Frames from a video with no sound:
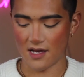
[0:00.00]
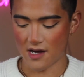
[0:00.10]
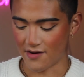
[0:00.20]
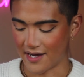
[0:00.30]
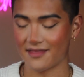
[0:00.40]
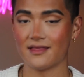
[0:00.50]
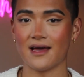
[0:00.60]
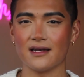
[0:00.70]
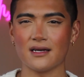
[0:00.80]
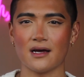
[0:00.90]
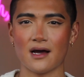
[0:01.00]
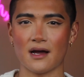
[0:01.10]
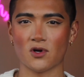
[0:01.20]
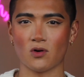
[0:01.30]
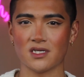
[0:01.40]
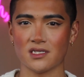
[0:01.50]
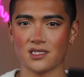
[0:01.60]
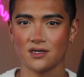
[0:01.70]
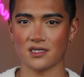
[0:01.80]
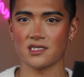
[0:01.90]
Alright, then I'm going to
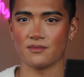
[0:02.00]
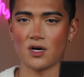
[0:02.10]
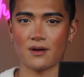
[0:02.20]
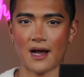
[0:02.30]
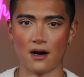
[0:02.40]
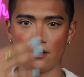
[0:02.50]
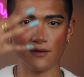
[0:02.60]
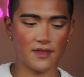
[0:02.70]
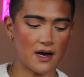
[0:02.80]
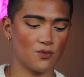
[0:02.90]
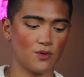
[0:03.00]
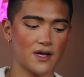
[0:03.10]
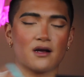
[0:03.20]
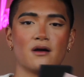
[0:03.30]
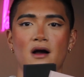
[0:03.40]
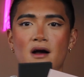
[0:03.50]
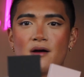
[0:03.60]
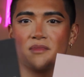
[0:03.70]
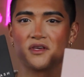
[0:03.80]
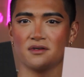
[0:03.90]
start to smoke out that wing
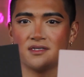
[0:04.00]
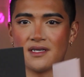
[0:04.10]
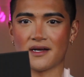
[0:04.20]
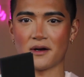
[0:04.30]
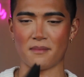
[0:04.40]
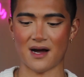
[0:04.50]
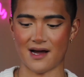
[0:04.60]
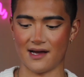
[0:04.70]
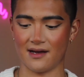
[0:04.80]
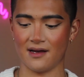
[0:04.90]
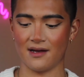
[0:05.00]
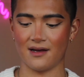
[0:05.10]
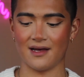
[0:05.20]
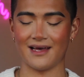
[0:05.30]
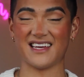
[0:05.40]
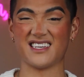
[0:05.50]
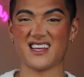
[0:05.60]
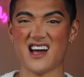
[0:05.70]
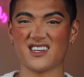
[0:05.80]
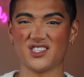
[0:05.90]
using my
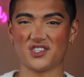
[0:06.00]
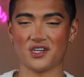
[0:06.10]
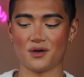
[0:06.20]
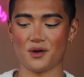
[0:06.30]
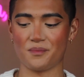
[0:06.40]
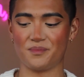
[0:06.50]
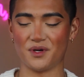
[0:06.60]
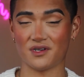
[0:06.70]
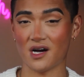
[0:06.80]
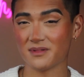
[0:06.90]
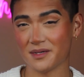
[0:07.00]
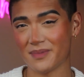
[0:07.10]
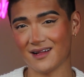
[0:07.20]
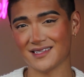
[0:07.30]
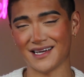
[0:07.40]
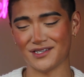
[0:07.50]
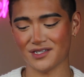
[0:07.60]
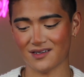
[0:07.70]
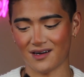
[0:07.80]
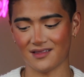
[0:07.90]
Hindash Beautopsy palettes. I
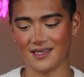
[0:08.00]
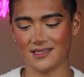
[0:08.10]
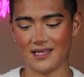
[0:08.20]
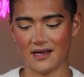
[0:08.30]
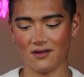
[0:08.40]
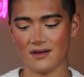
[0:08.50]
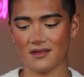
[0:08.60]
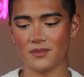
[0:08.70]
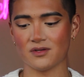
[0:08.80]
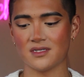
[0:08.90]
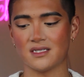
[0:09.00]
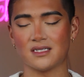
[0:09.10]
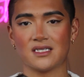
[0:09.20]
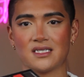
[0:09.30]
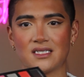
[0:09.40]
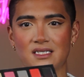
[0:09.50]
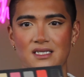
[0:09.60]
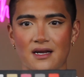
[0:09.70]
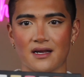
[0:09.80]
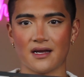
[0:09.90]
just got these. They're like the most
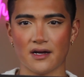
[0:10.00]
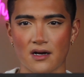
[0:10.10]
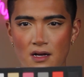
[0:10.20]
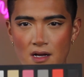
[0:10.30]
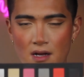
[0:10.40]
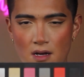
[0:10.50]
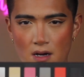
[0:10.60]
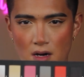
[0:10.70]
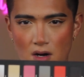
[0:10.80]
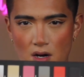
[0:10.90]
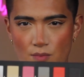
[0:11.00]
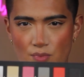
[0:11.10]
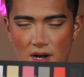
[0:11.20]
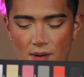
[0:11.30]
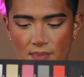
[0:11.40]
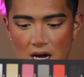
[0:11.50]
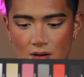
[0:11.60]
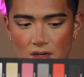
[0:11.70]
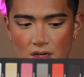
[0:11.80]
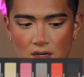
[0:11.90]
stunning ombre
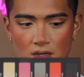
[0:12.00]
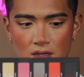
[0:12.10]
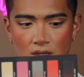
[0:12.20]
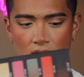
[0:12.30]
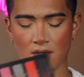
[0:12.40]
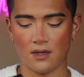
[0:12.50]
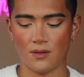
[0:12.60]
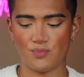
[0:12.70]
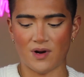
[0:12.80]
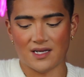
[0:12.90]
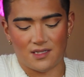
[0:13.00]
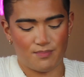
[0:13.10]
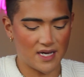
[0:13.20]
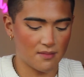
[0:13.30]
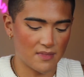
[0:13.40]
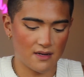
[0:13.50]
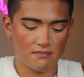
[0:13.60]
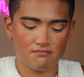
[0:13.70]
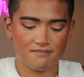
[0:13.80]
powder pressed pigment